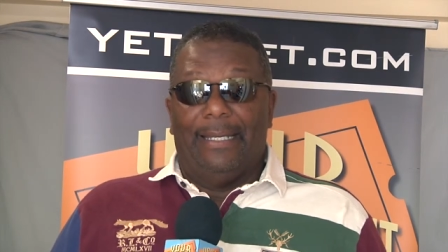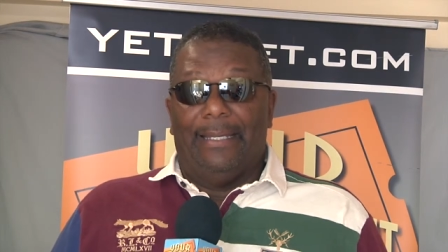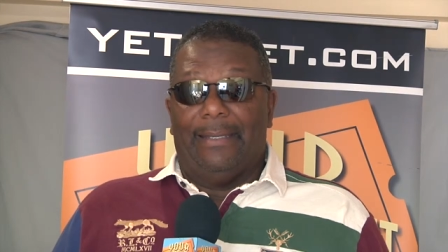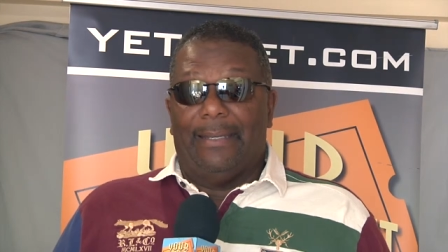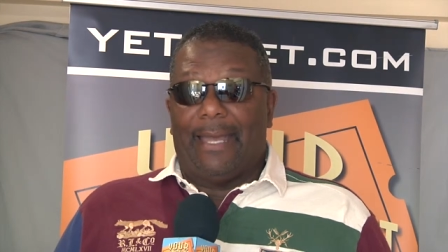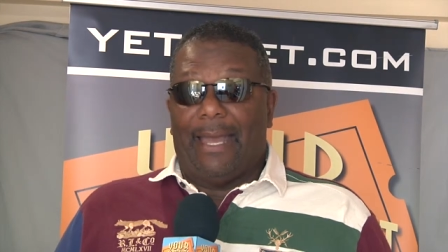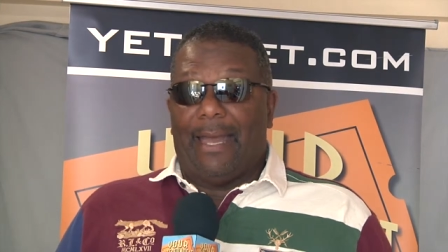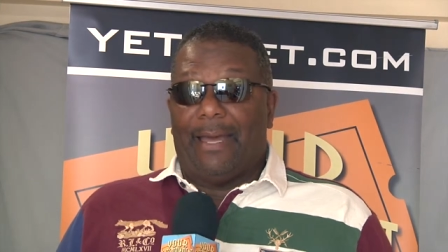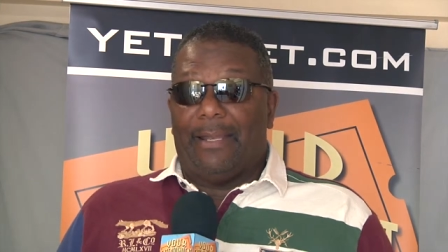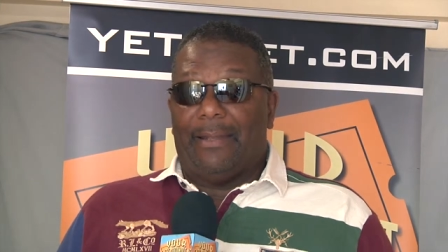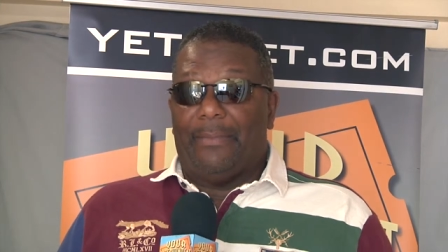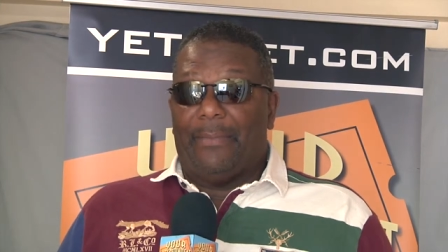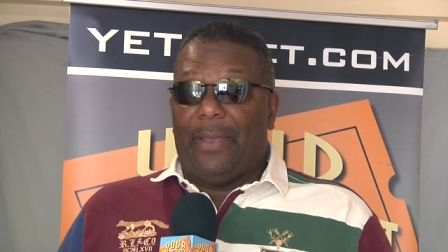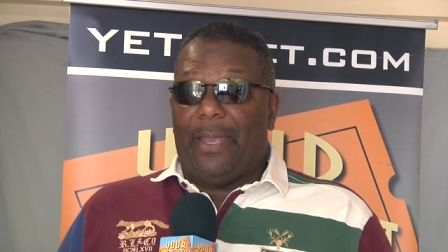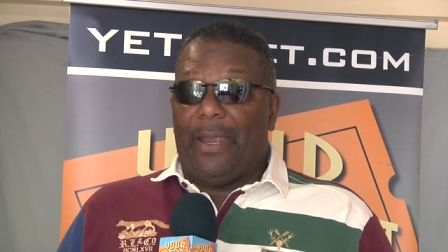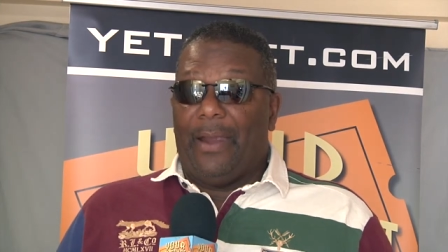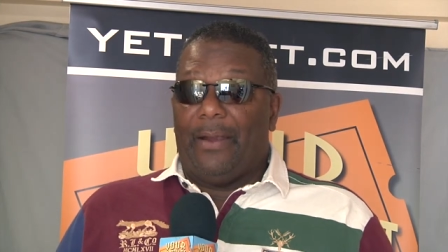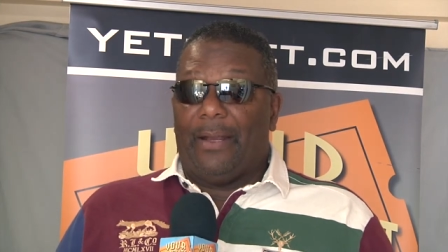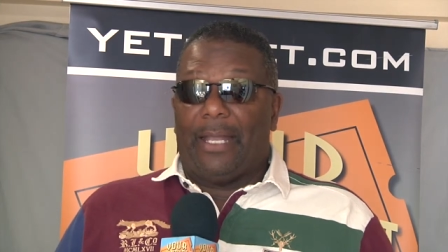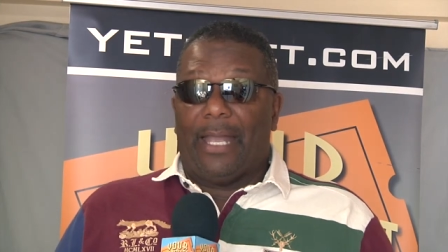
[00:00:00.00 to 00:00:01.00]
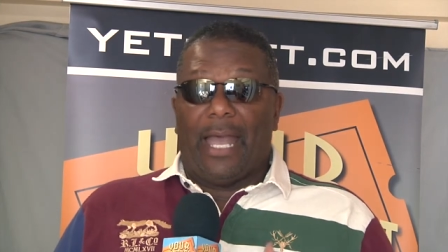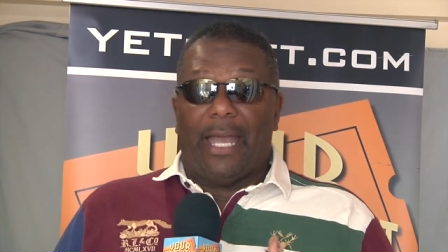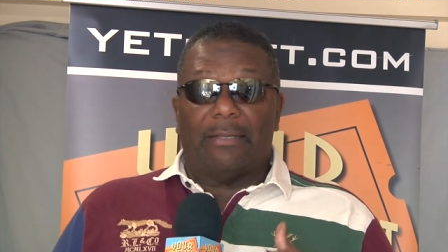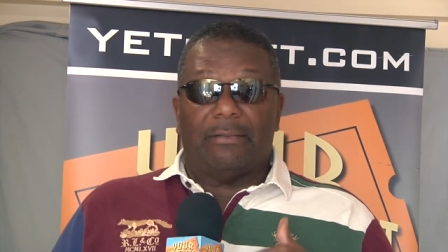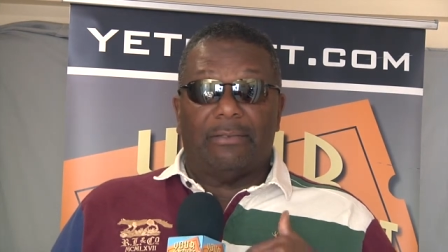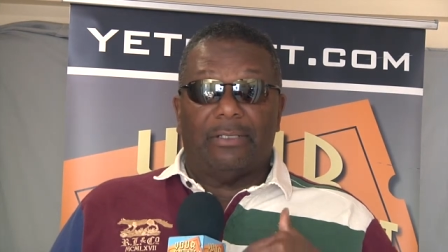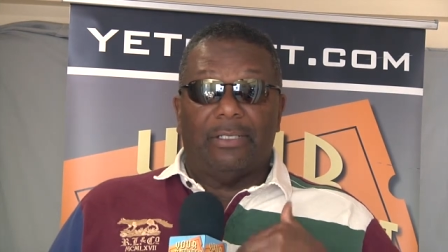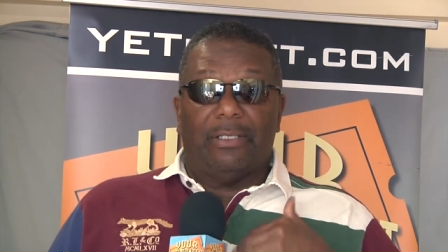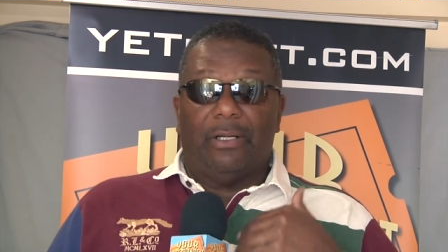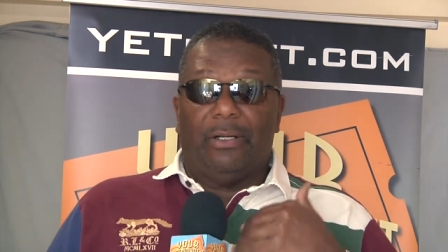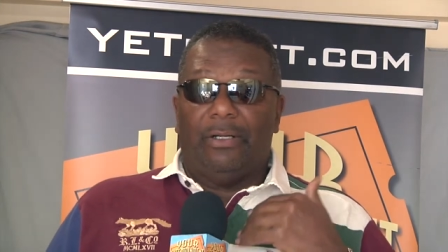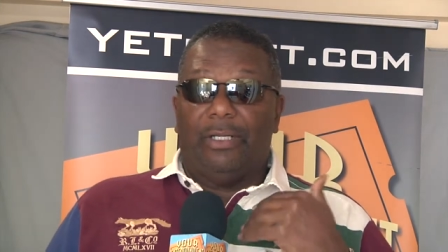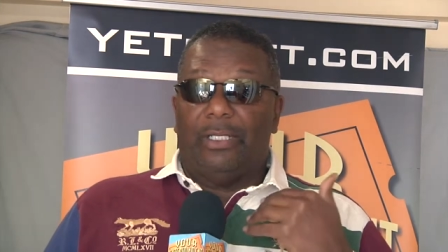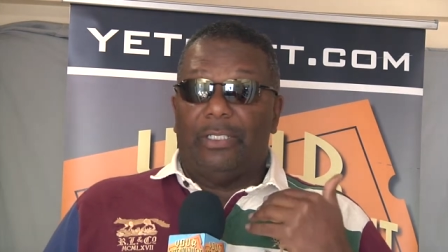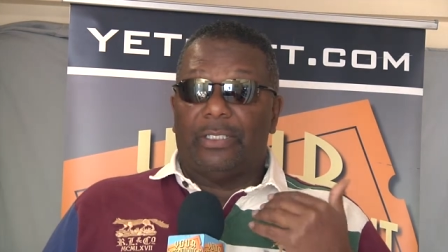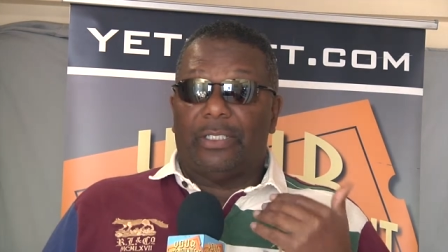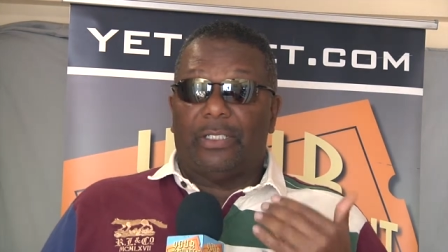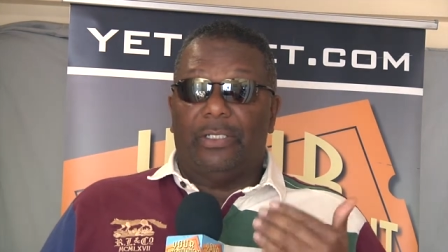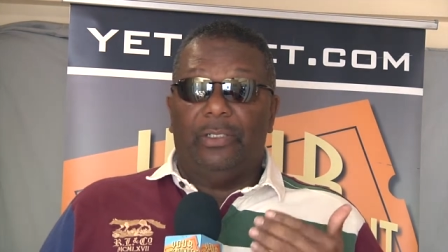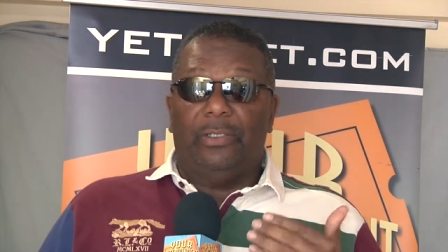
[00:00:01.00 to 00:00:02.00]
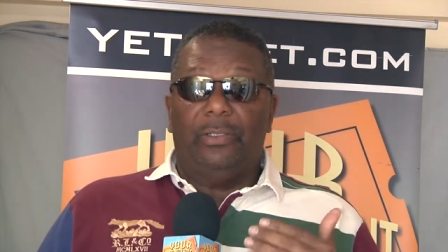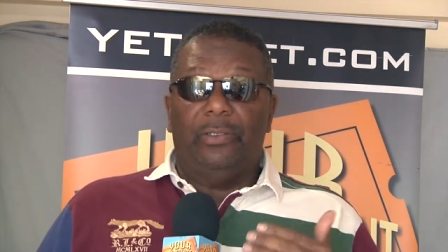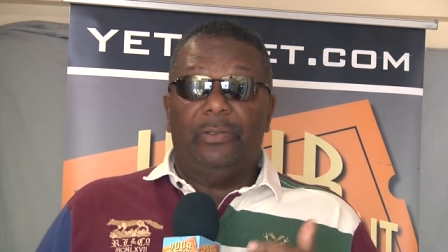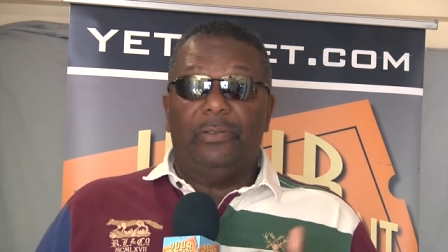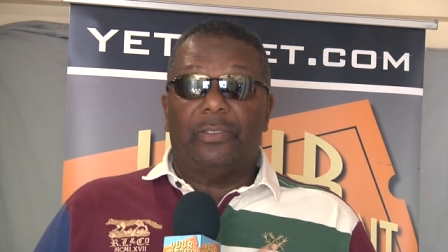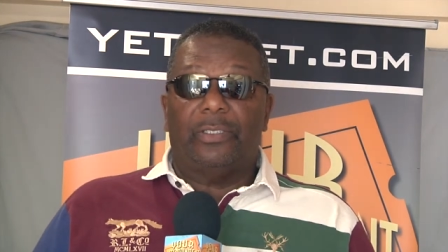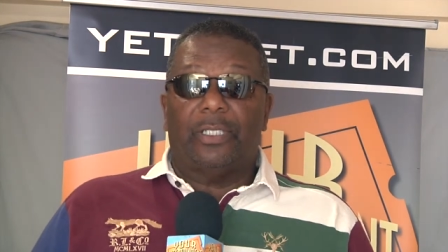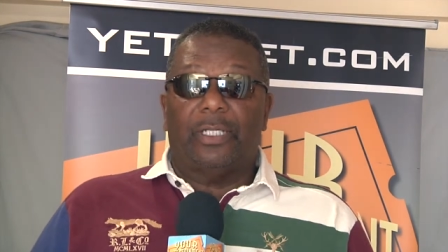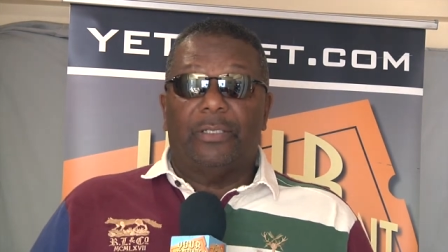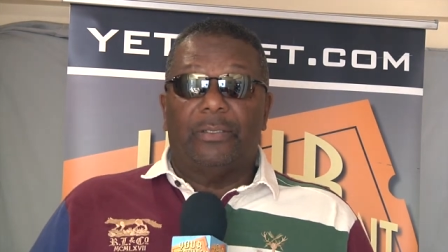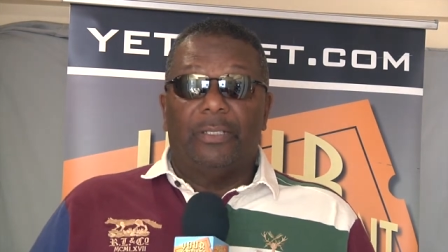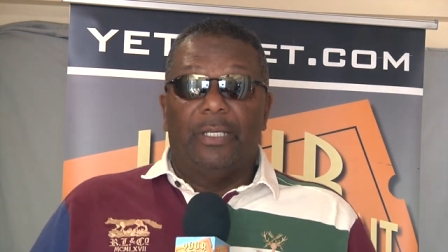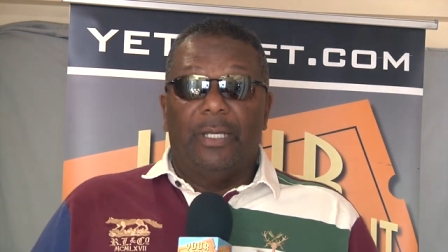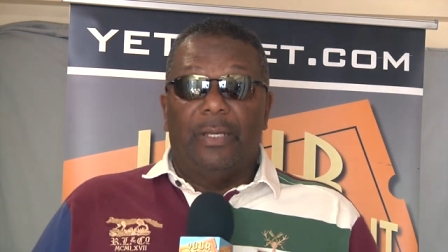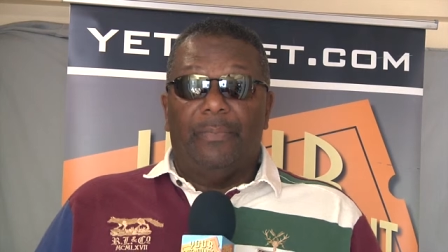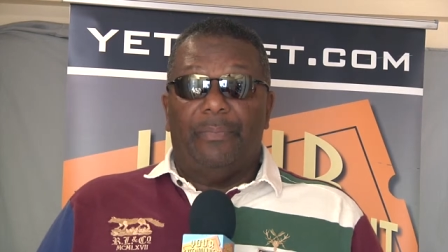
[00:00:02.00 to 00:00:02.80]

Now the mayor got, you know, his cahoots and